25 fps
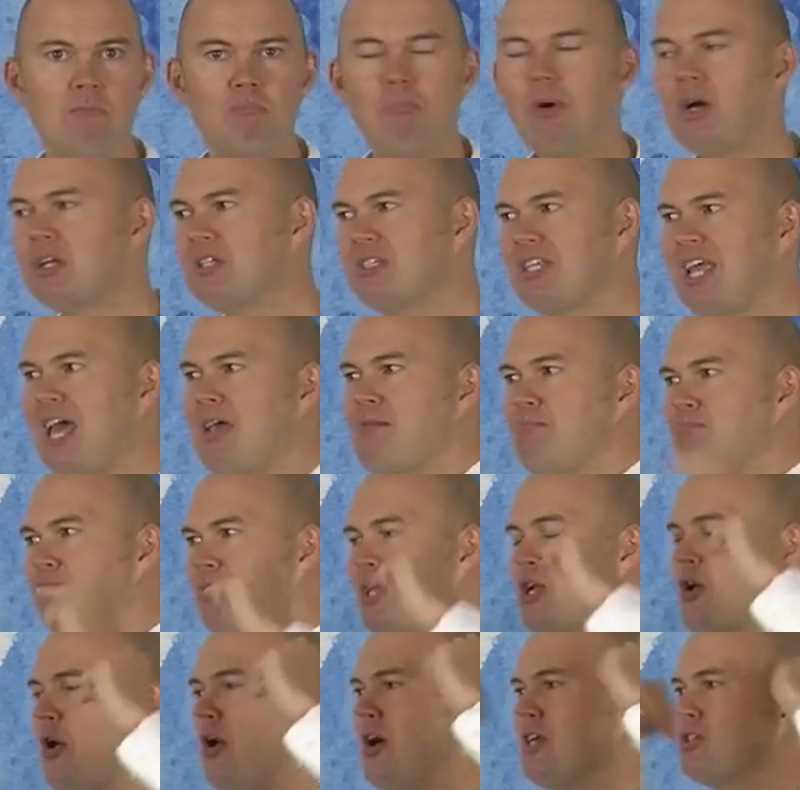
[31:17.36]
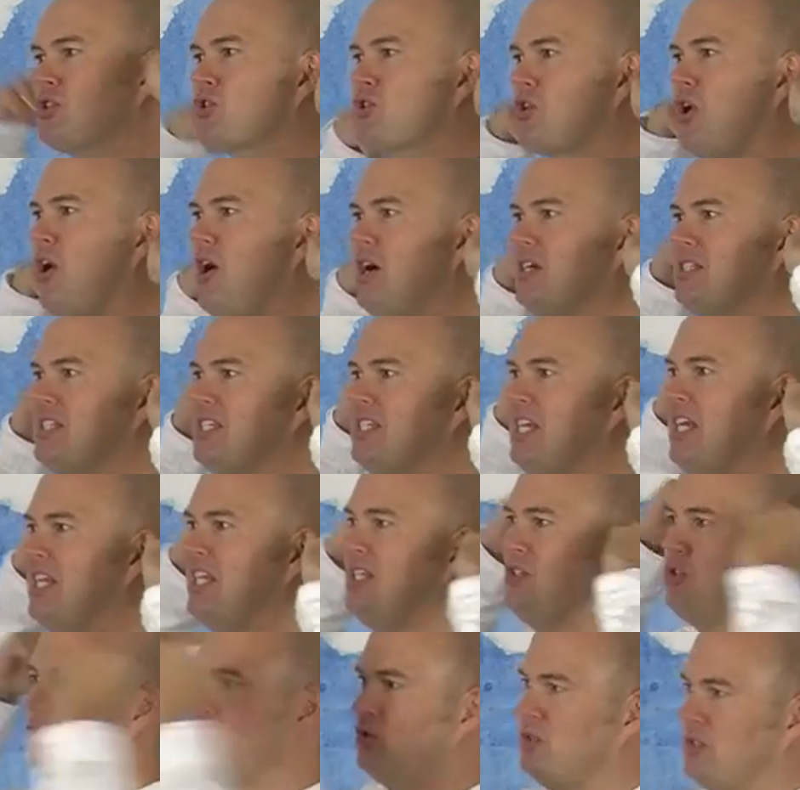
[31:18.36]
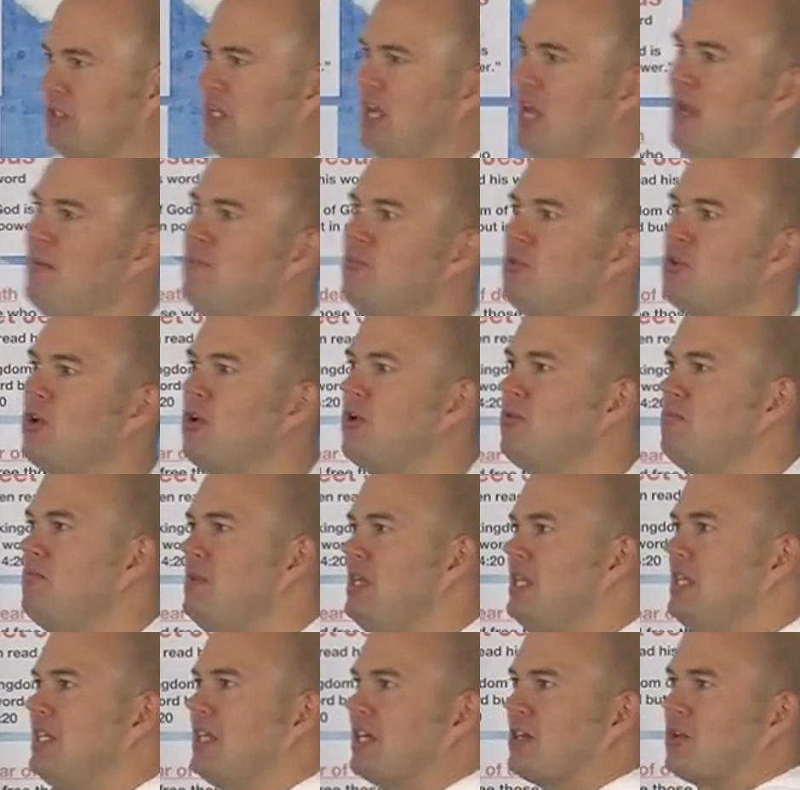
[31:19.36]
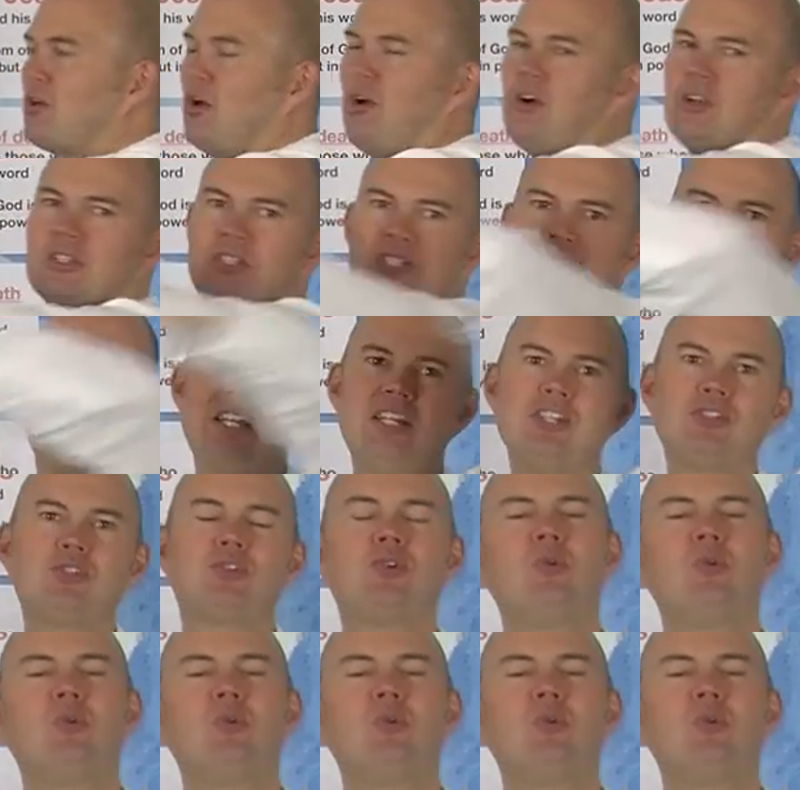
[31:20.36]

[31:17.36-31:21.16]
But that, because God said it to them, don't mean that God said it